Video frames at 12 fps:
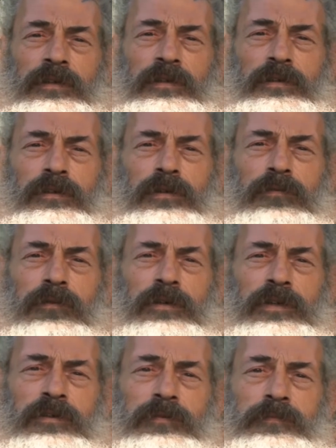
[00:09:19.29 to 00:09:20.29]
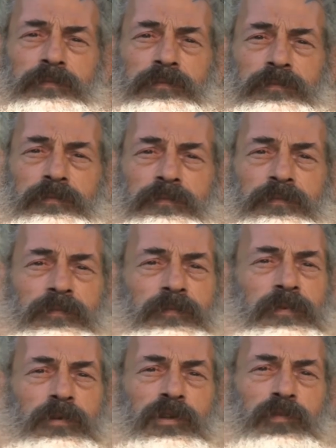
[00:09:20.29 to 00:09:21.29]
And I want to ride
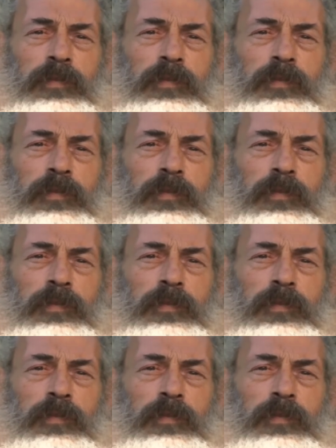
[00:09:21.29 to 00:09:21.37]
through this